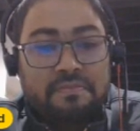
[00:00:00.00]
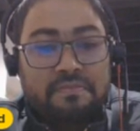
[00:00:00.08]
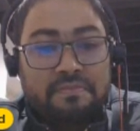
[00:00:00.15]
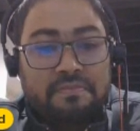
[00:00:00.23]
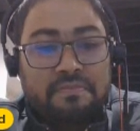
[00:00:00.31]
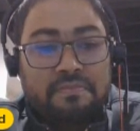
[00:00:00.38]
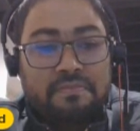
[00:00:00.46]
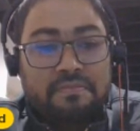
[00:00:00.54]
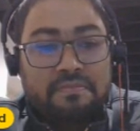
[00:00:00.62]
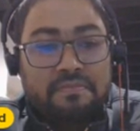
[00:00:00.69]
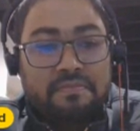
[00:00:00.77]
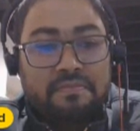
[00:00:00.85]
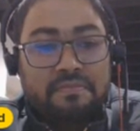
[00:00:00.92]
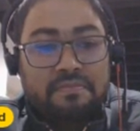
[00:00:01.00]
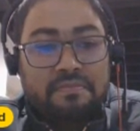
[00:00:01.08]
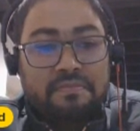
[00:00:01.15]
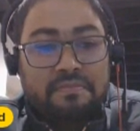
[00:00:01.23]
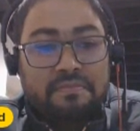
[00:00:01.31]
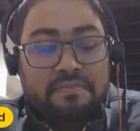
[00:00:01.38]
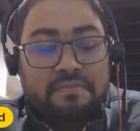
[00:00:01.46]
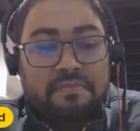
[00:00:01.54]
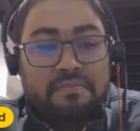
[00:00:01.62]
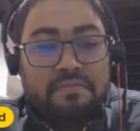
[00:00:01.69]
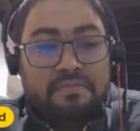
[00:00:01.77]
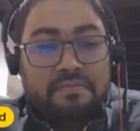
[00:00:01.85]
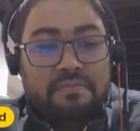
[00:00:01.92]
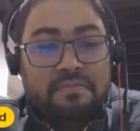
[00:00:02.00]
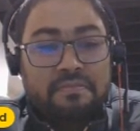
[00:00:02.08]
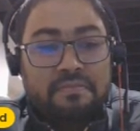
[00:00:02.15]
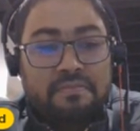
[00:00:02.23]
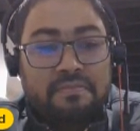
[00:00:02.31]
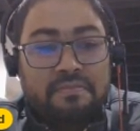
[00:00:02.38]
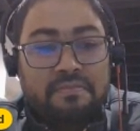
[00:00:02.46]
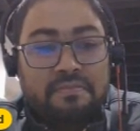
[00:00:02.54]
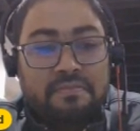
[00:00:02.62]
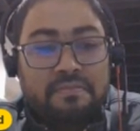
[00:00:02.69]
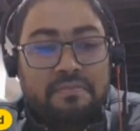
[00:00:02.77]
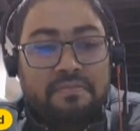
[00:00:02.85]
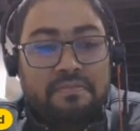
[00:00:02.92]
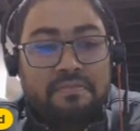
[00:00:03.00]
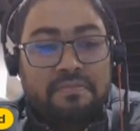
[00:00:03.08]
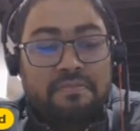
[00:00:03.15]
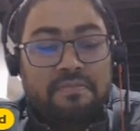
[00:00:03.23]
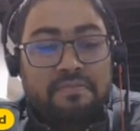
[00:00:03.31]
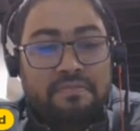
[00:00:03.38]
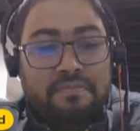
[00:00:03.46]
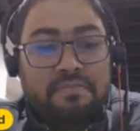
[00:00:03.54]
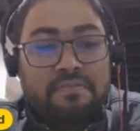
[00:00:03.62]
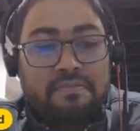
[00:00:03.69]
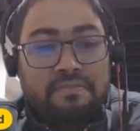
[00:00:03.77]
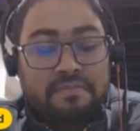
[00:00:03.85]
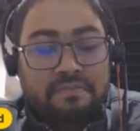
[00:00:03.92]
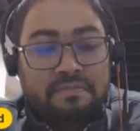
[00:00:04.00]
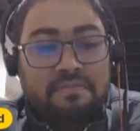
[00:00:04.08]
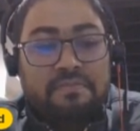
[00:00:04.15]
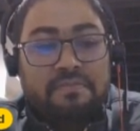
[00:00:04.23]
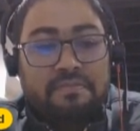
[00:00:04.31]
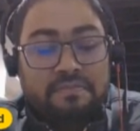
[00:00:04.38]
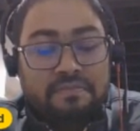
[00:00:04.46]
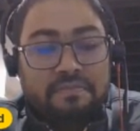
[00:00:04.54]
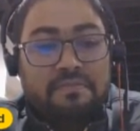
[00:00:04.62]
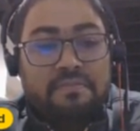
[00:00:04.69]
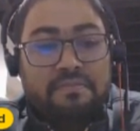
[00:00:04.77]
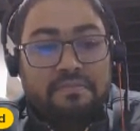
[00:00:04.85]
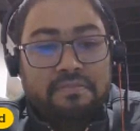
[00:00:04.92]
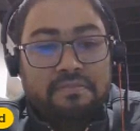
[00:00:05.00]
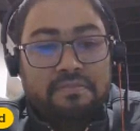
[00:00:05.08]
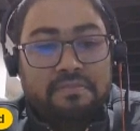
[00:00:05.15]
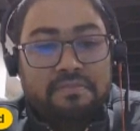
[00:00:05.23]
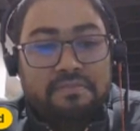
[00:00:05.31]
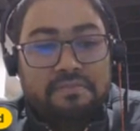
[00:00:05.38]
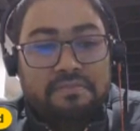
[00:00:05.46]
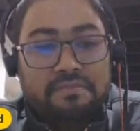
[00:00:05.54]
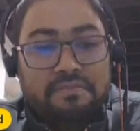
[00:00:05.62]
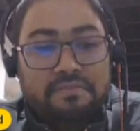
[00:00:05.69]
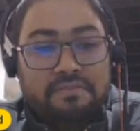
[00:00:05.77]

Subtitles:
[no speech]